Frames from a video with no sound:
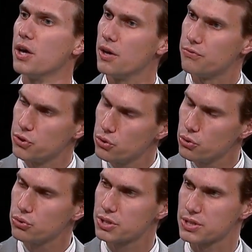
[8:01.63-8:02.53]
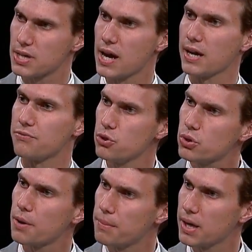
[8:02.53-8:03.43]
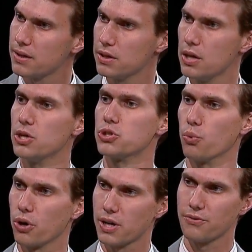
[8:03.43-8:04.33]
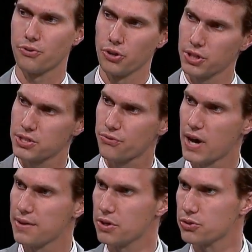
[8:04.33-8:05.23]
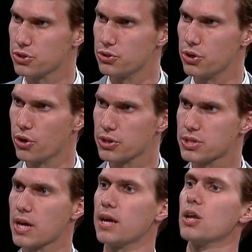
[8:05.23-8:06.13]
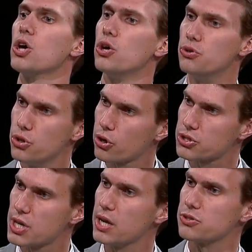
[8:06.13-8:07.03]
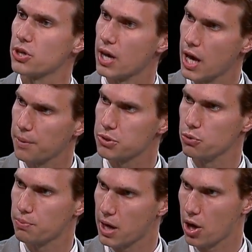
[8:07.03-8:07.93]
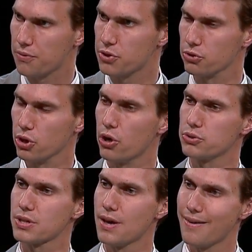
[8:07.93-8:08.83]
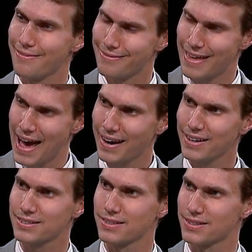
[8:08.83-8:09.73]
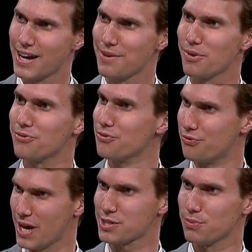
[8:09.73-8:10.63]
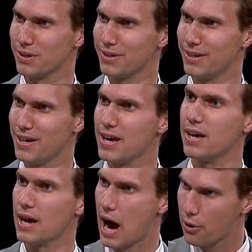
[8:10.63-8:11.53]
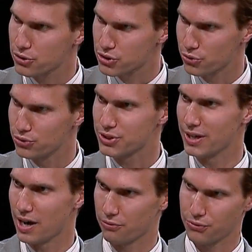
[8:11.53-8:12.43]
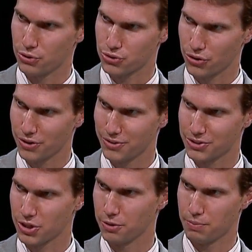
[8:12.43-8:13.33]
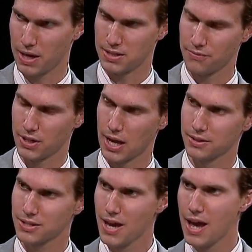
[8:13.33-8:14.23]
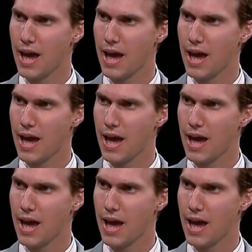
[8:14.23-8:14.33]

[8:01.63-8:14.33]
If you decide, if you commit to working for at least 5 years in New York State is going to help you pay off your loans. That is the type of investment in our students and our future that's going to pay dividends.